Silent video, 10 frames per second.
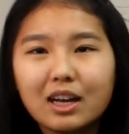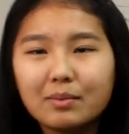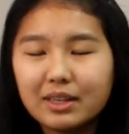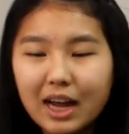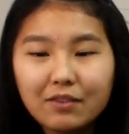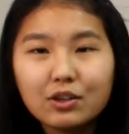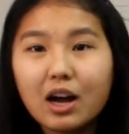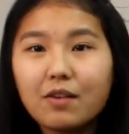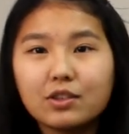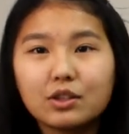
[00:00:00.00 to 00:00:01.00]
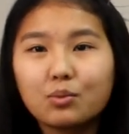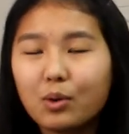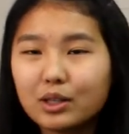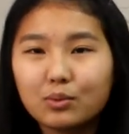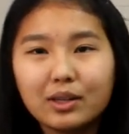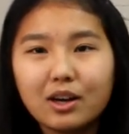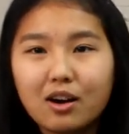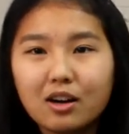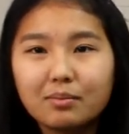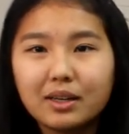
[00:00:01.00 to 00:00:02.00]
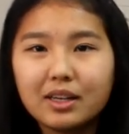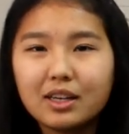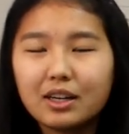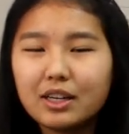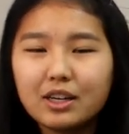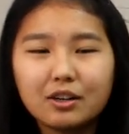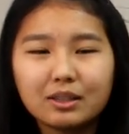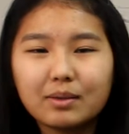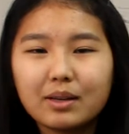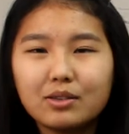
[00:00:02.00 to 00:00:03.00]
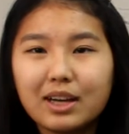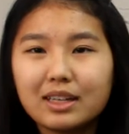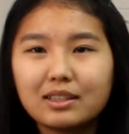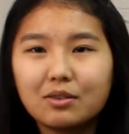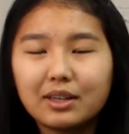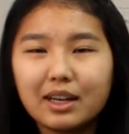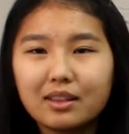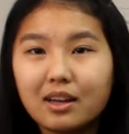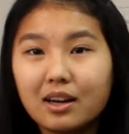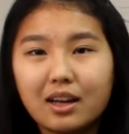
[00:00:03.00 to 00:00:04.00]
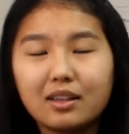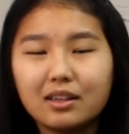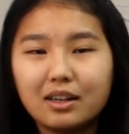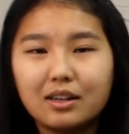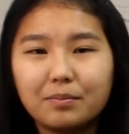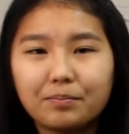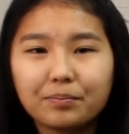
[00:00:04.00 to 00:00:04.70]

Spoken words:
I mean, every officer works really hard, but you know, sometimes you guys don't get the